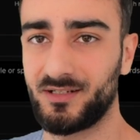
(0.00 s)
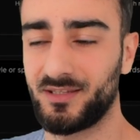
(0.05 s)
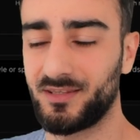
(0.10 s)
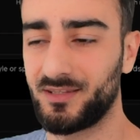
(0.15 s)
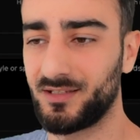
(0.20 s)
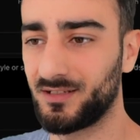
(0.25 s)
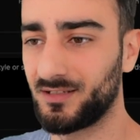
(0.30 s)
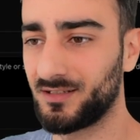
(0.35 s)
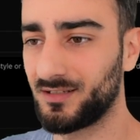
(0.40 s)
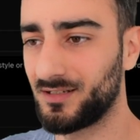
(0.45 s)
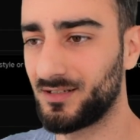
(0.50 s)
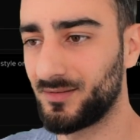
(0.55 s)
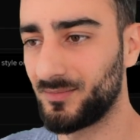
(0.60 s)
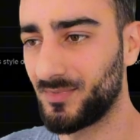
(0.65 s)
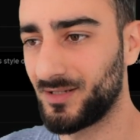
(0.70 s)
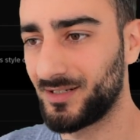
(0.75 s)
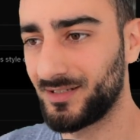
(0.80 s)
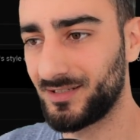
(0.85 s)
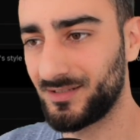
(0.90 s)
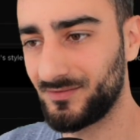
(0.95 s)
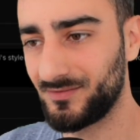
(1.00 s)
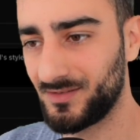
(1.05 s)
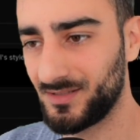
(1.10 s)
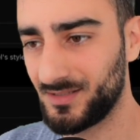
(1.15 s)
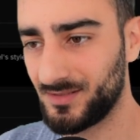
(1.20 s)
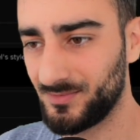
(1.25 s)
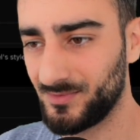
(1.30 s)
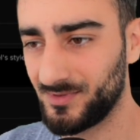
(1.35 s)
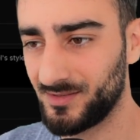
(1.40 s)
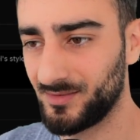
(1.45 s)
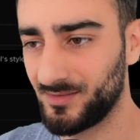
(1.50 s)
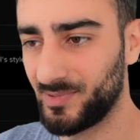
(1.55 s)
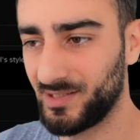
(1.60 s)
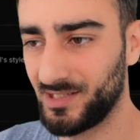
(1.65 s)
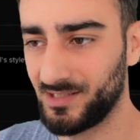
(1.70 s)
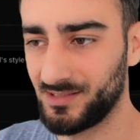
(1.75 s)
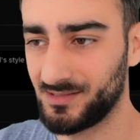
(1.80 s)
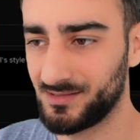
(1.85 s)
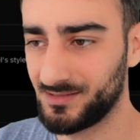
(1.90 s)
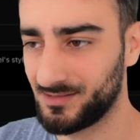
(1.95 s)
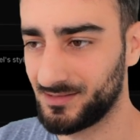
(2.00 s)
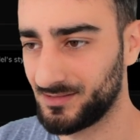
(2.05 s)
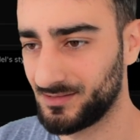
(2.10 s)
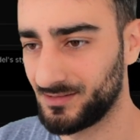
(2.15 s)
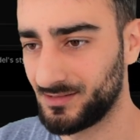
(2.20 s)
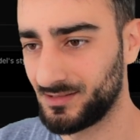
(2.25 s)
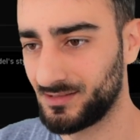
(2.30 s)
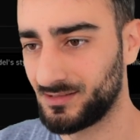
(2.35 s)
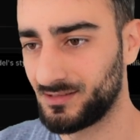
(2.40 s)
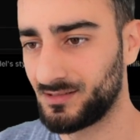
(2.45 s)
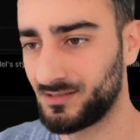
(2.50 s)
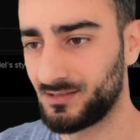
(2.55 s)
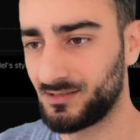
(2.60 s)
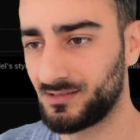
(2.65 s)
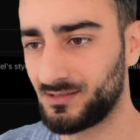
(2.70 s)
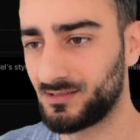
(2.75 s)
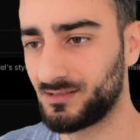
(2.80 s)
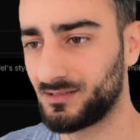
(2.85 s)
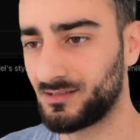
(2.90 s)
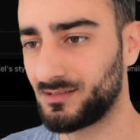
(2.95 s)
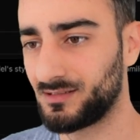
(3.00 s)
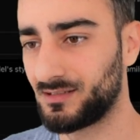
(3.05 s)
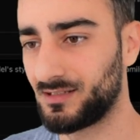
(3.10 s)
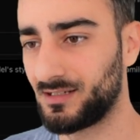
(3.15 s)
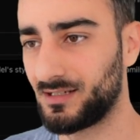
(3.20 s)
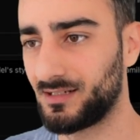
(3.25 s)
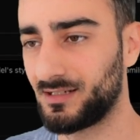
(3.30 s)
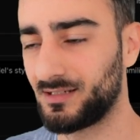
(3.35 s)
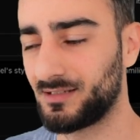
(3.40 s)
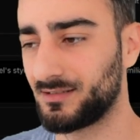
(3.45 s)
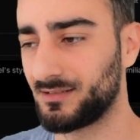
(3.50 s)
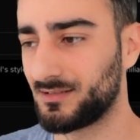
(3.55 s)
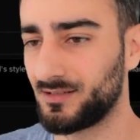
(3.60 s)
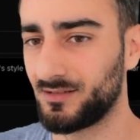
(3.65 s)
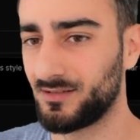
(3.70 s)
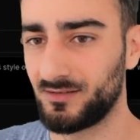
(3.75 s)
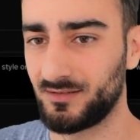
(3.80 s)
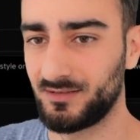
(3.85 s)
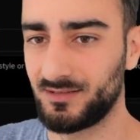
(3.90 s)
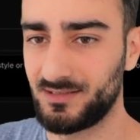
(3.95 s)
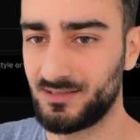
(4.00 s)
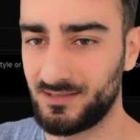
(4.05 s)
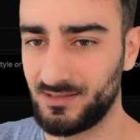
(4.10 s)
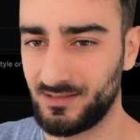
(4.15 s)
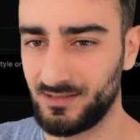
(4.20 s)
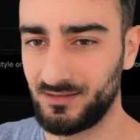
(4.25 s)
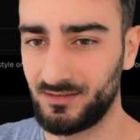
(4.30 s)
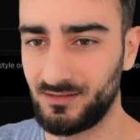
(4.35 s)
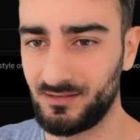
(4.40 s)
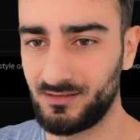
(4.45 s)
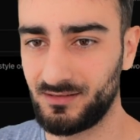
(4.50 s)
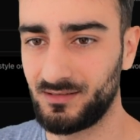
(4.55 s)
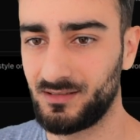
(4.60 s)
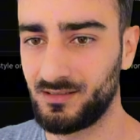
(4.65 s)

I think I might give this one a pass in its current state.